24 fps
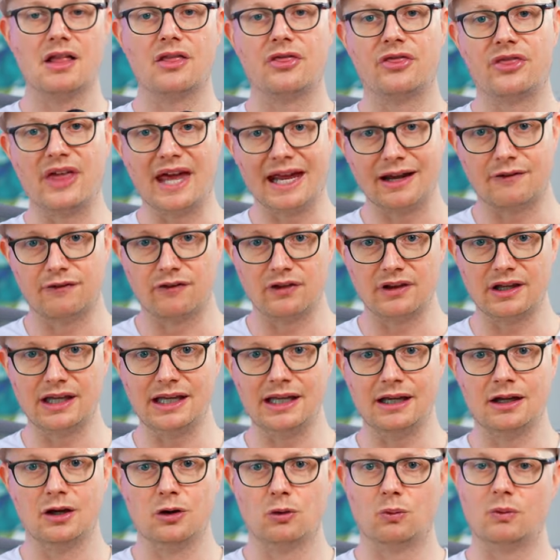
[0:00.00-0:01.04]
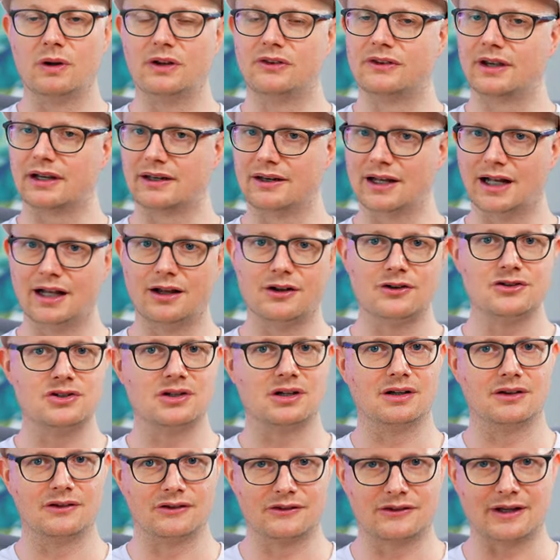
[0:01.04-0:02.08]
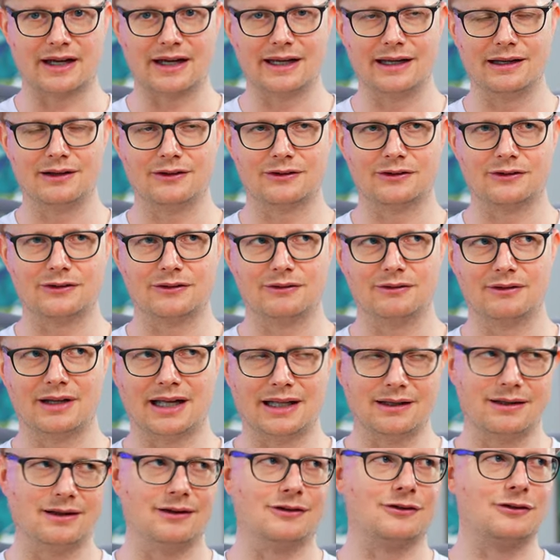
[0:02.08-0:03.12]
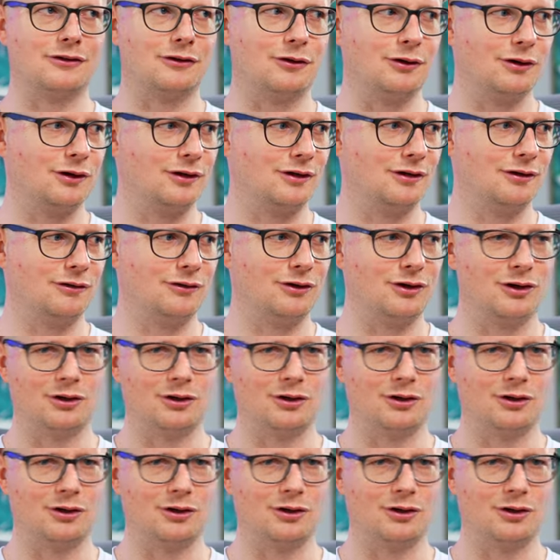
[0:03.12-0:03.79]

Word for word: Thankfully, with technology and science, not just the,